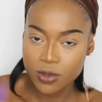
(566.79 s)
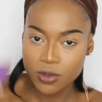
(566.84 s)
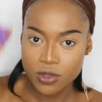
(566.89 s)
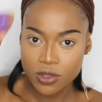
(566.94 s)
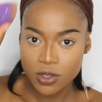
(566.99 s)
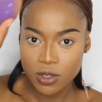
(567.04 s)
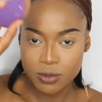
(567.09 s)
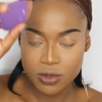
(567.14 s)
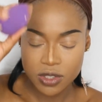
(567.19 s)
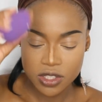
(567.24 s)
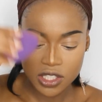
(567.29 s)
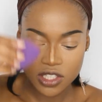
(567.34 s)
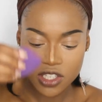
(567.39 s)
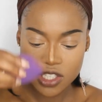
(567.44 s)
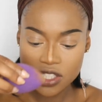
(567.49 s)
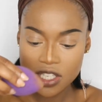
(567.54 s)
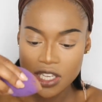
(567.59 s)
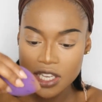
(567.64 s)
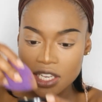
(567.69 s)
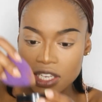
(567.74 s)
I'm just going to
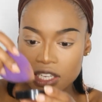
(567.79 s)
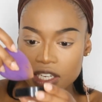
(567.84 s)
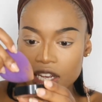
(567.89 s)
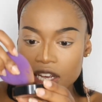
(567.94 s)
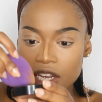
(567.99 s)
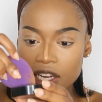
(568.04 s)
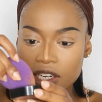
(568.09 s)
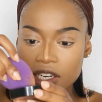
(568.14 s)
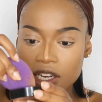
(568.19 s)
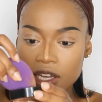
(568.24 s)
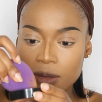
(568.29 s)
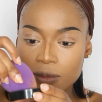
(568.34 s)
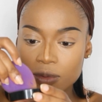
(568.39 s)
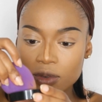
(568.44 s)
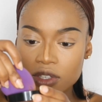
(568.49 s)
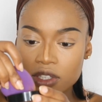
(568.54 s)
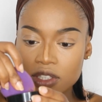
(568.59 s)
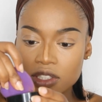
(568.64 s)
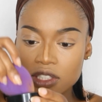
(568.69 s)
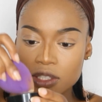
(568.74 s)
take it and I'm going
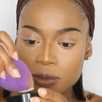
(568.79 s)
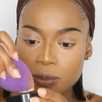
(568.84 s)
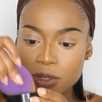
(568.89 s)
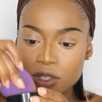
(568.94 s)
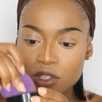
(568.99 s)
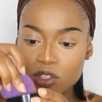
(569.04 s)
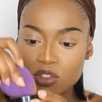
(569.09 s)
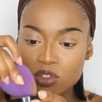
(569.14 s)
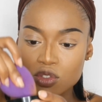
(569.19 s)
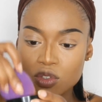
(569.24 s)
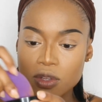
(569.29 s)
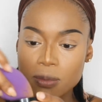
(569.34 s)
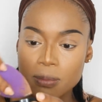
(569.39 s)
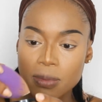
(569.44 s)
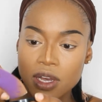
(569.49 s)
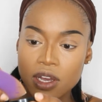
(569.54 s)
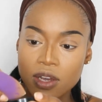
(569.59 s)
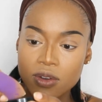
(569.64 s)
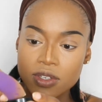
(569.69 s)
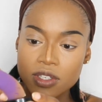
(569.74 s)
to dip it into the
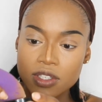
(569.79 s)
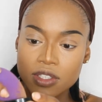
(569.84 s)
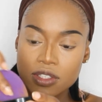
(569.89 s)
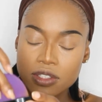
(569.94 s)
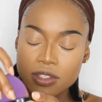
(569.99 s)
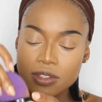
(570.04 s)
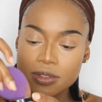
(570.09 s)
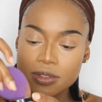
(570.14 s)
powder.